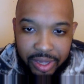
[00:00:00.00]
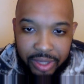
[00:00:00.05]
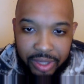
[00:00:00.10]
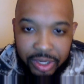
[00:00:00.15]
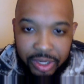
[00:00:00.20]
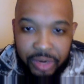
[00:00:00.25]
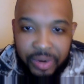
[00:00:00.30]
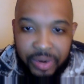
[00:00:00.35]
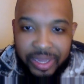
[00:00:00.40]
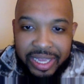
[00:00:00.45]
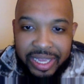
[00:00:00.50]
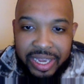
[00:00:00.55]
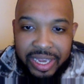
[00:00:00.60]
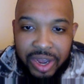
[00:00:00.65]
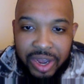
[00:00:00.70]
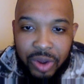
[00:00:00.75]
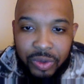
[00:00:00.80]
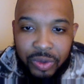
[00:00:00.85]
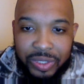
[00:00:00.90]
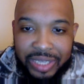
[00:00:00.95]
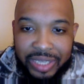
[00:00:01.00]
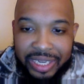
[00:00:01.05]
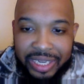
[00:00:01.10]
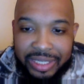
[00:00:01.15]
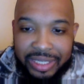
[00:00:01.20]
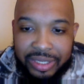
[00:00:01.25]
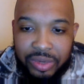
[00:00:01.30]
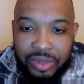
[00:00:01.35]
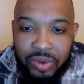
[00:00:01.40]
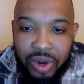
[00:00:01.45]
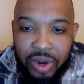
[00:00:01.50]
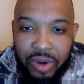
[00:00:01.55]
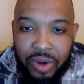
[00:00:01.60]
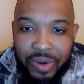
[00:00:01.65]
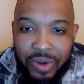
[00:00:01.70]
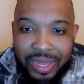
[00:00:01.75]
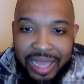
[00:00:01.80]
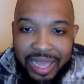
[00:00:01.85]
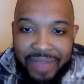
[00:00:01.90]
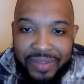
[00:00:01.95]
during the 06 through
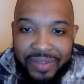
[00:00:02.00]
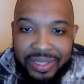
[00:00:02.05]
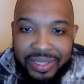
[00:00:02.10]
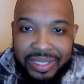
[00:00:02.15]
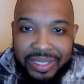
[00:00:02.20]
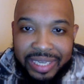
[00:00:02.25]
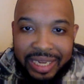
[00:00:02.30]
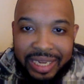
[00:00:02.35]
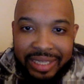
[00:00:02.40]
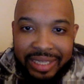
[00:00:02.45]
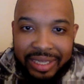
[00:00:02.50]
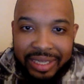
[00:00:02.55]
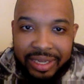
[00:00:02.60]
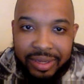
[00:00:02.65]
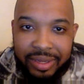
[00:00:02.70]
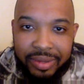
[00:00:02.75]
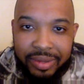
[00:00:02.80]
011 season.